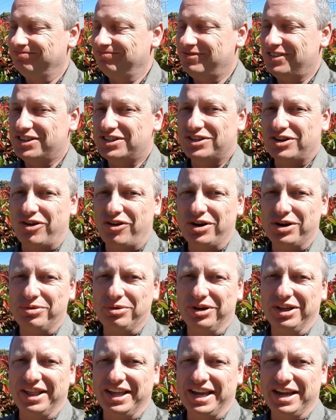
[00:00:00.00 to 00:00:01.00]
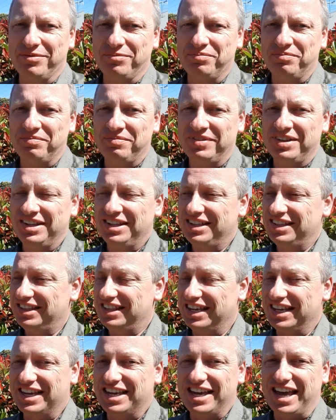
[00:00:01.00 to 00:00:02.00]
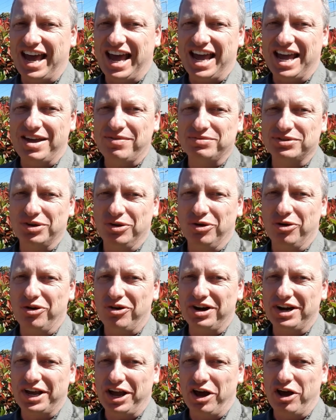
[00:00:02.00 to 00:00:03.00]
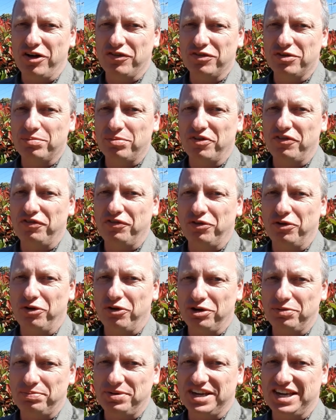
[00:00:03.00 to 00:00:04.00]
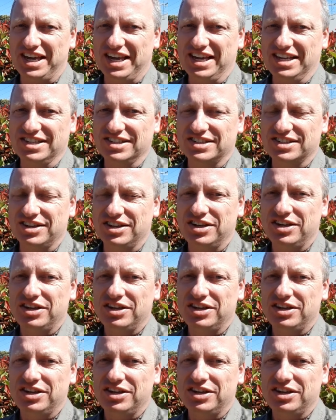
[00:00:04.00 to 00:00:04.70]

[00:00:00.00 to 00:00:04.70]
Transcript: Sorry, William, the game's already over before it begins